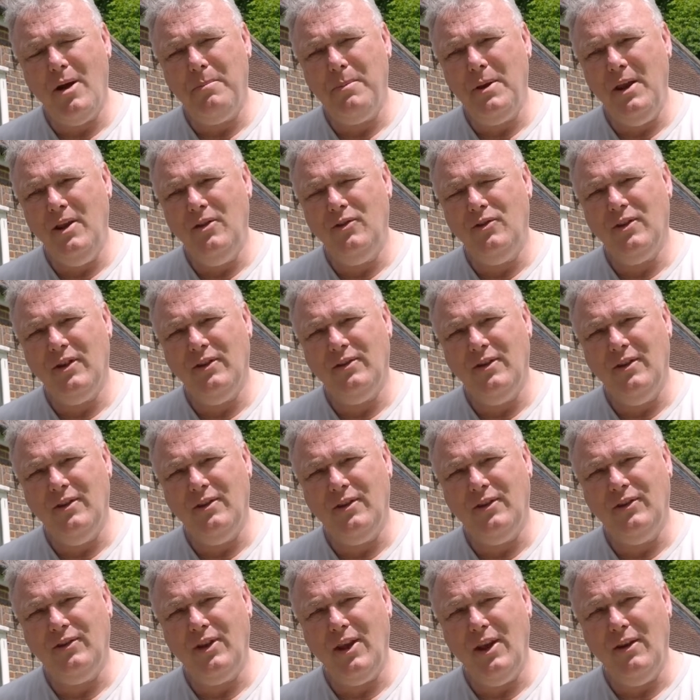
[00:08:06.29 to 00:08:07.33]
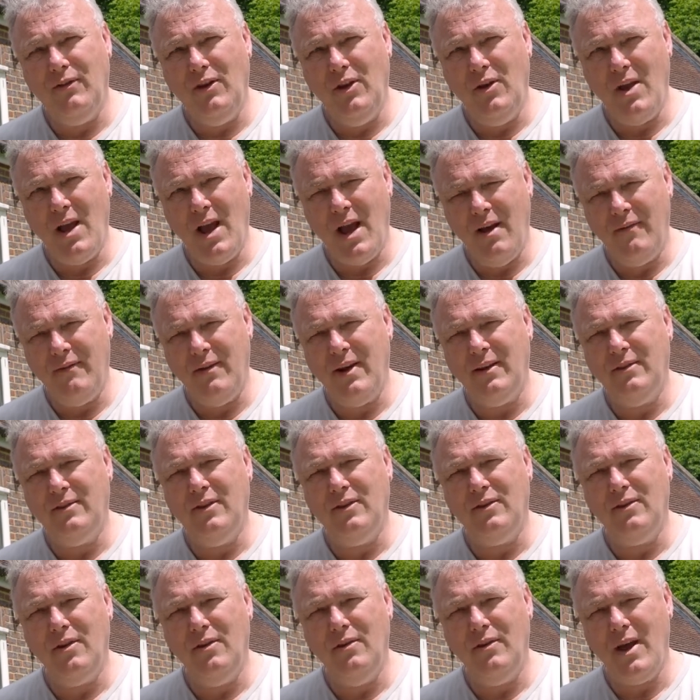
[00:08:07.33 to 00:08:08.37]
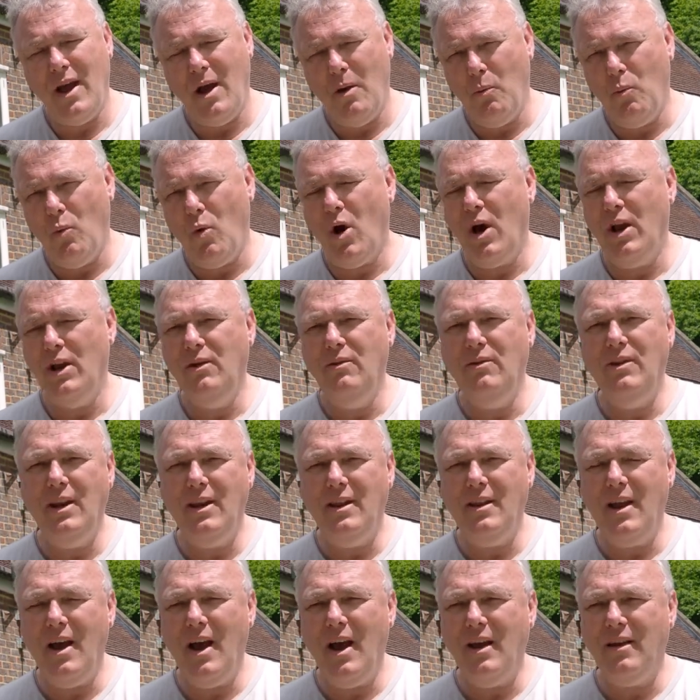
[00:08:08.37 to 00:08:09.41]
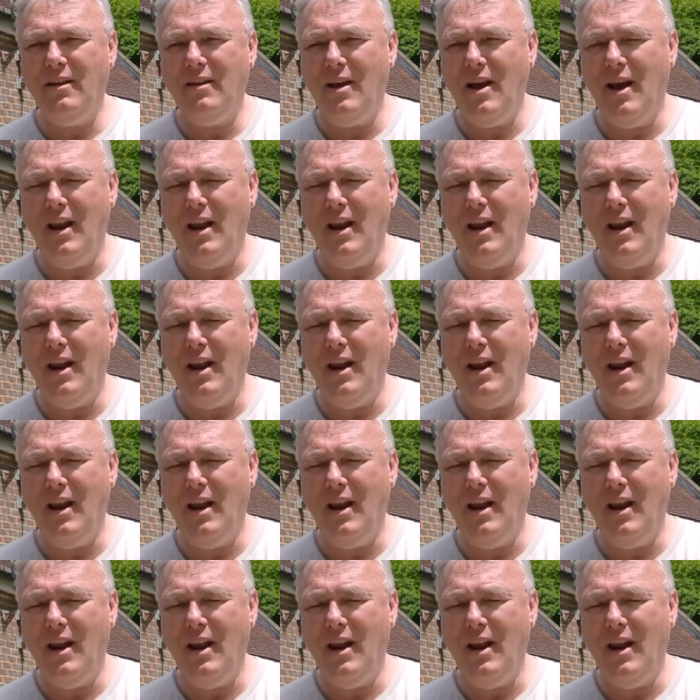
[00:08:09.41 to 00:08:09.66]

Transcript: I'd be interested to see if you have had to do that and why you did that,